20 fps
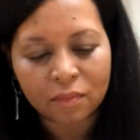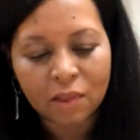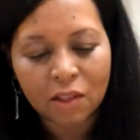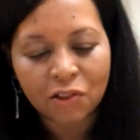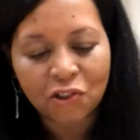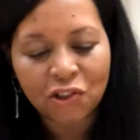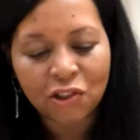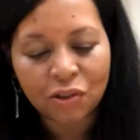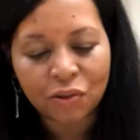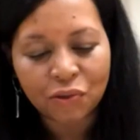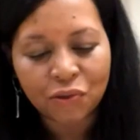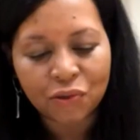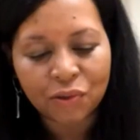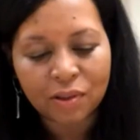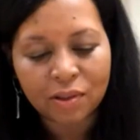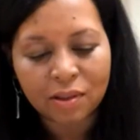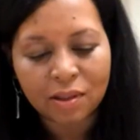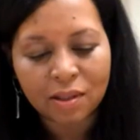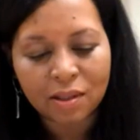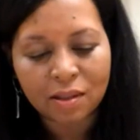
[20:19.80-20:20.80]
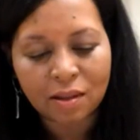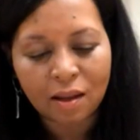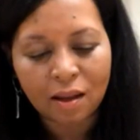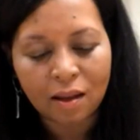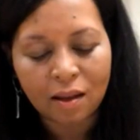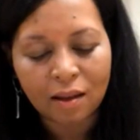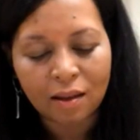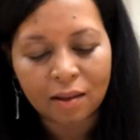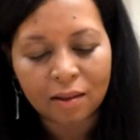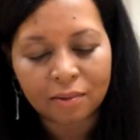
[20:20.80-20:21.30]
children's
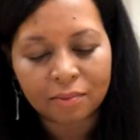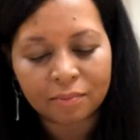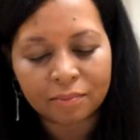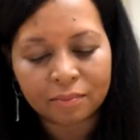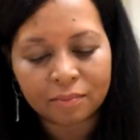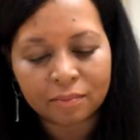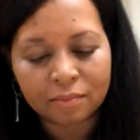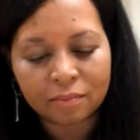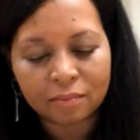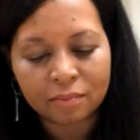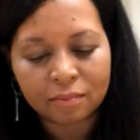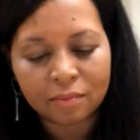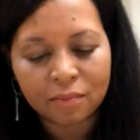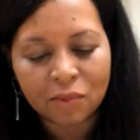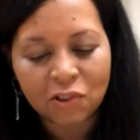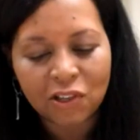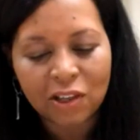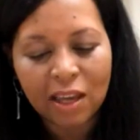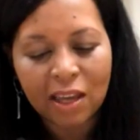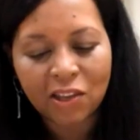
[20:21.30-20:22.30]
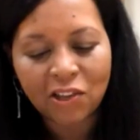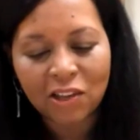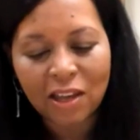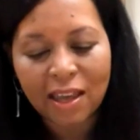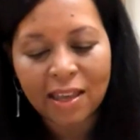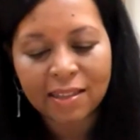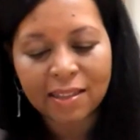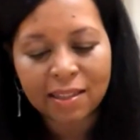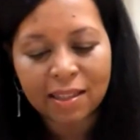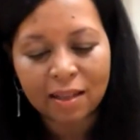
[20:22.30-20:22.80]

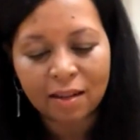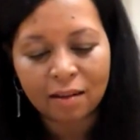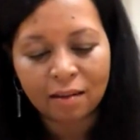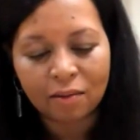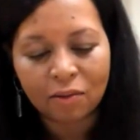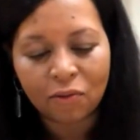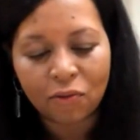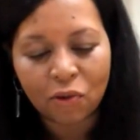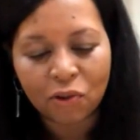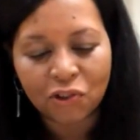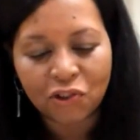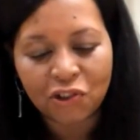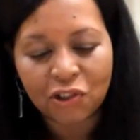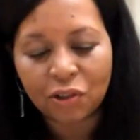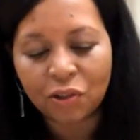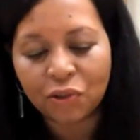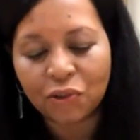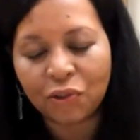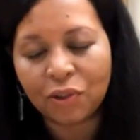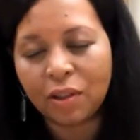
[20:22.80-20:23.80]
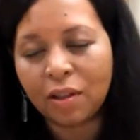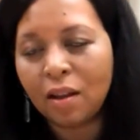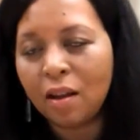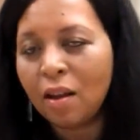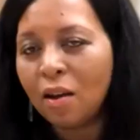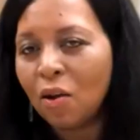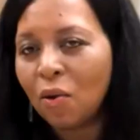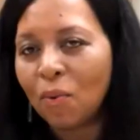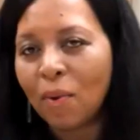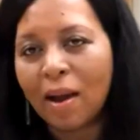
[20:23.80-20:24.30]
GHS Center for Children
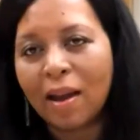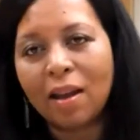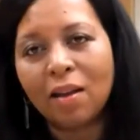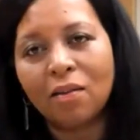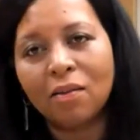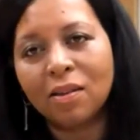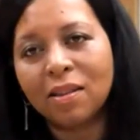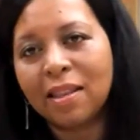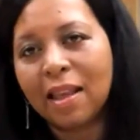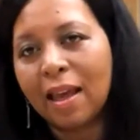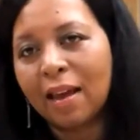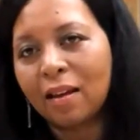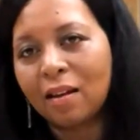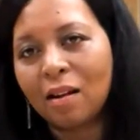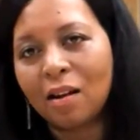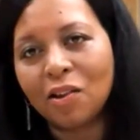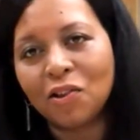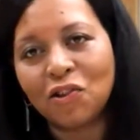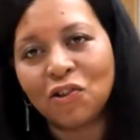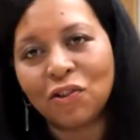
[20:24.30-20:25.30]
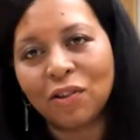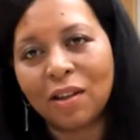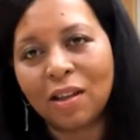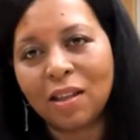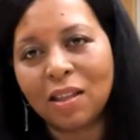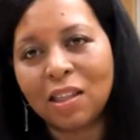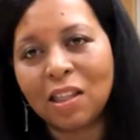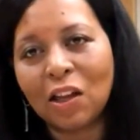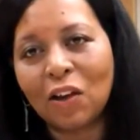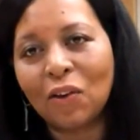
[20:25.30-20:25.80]
right here on Saginaw Street.
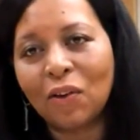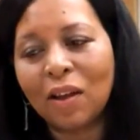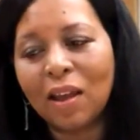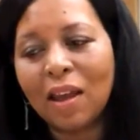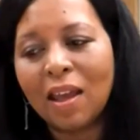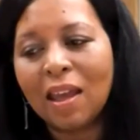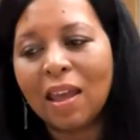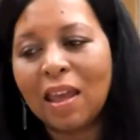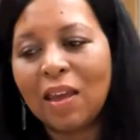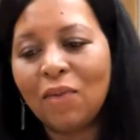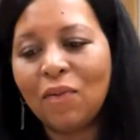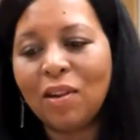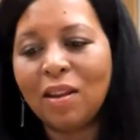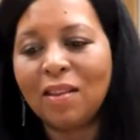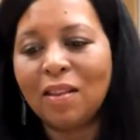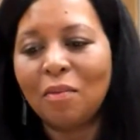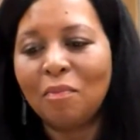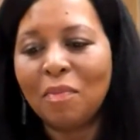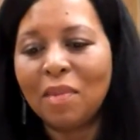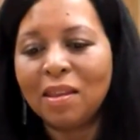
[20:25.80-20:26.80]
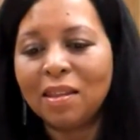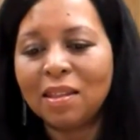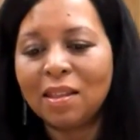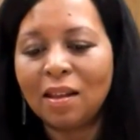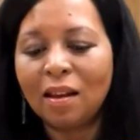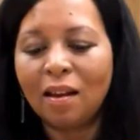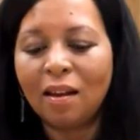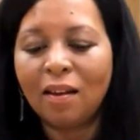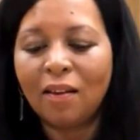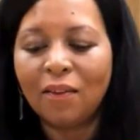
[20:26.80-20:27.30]
So even in the midst
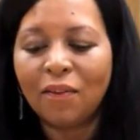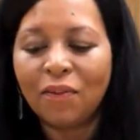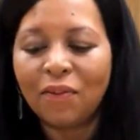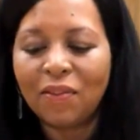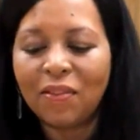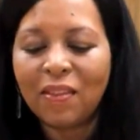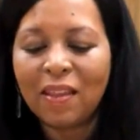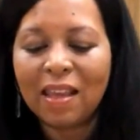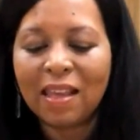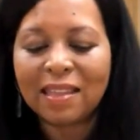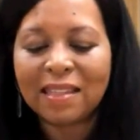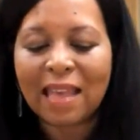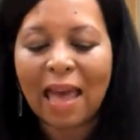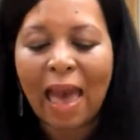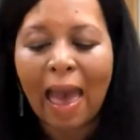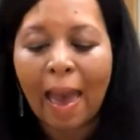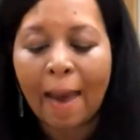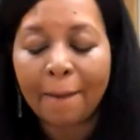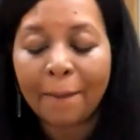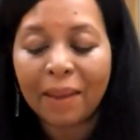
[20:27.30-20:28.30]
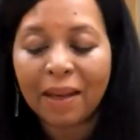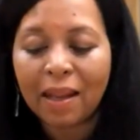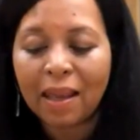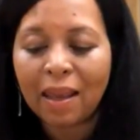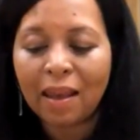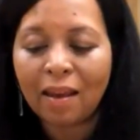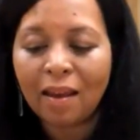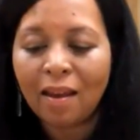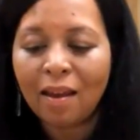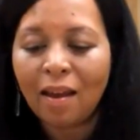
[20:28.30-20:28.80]
of things
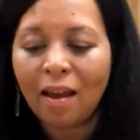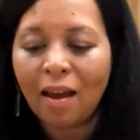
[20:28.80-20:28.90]
happening,